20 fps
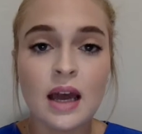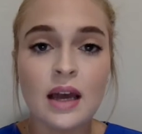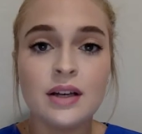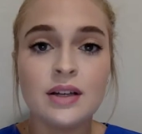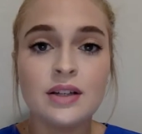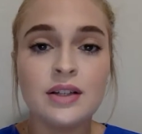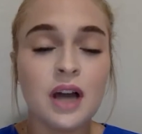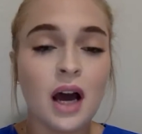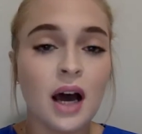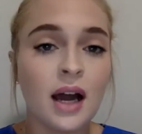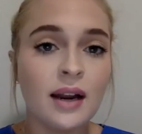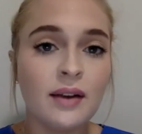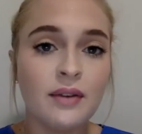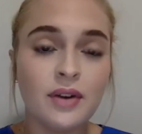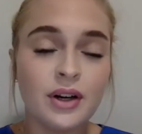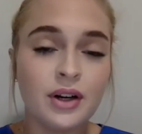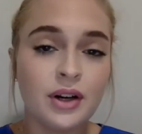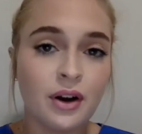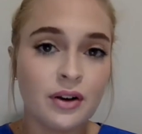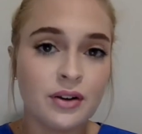Not
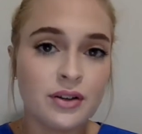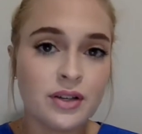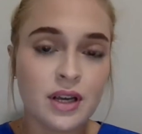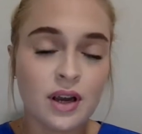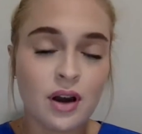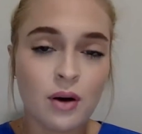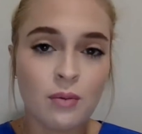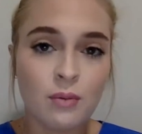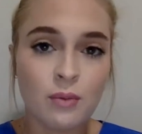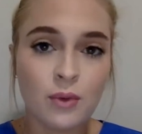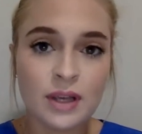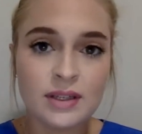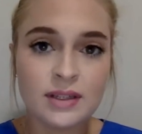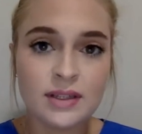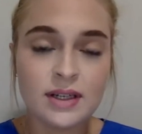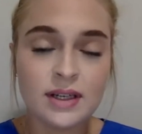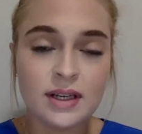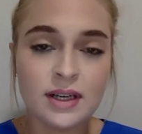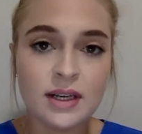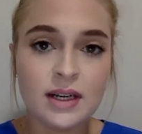every nursing home
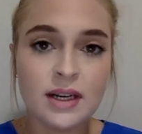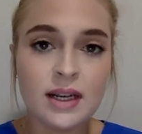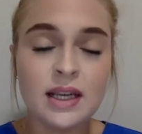resident